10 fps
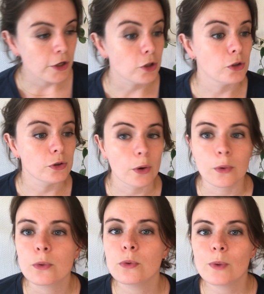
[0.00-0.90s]
You know
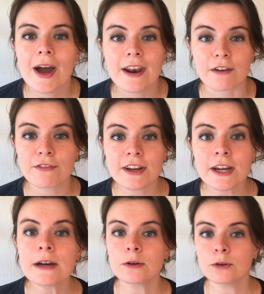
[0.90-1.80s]
when I
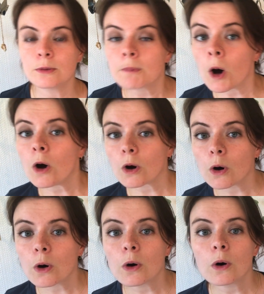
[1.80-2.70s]
film,
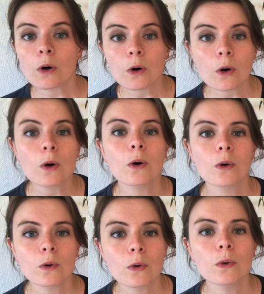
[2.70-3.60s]

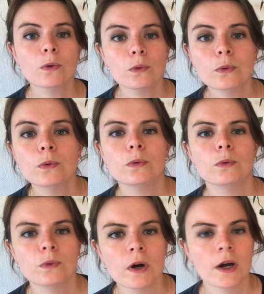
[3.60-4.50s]

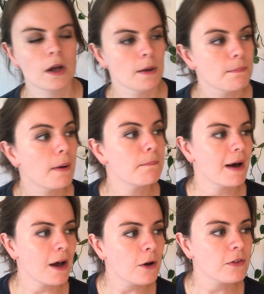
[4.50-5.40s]
oh-oh, my
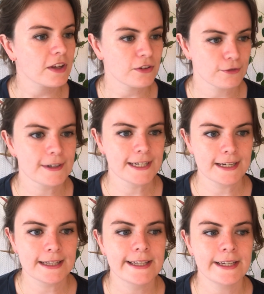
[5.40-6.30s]
mouth gets
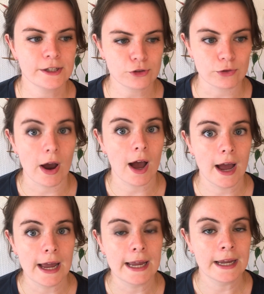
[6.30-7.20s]
really
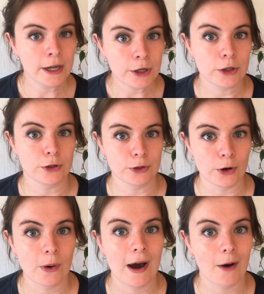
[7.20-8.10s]
dry. You
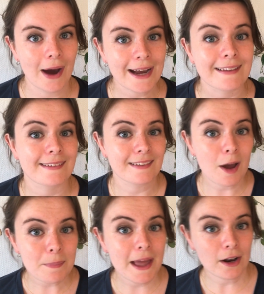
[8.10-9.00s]
know how I can
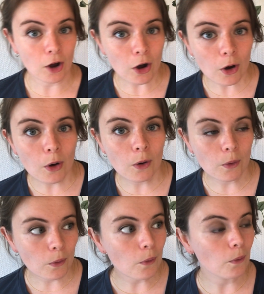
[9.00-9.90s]
stop that,
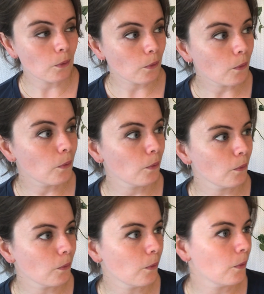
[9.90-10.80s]

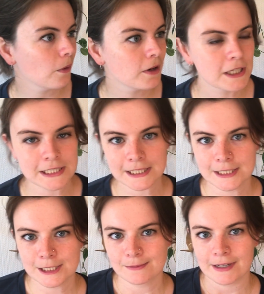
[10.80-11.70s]
oh-oh.
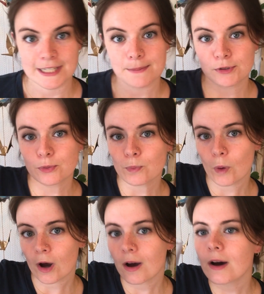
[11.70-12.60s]
Keep some
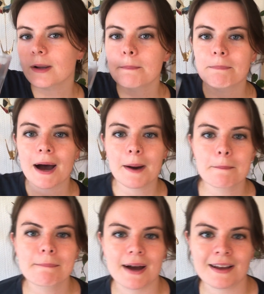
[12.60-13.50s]
water by
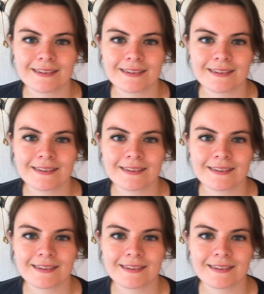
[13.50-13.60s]
my